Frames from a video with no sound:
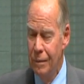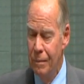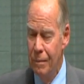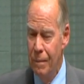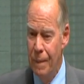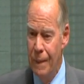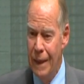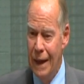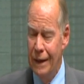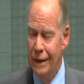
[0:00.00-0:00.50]

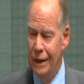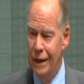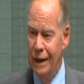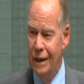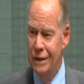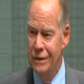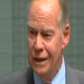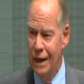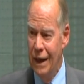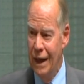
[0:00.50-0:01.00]
that
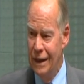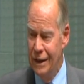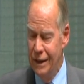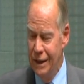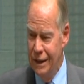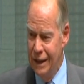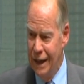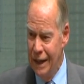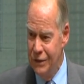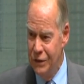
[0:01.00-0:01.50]

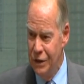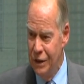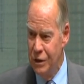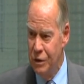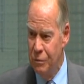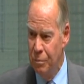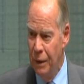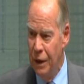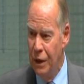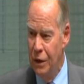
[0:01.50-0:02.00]
it has
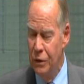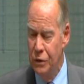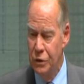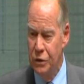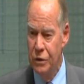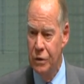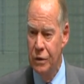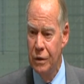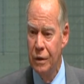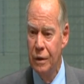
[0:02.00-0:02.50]

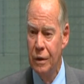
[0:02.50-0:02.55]
exposed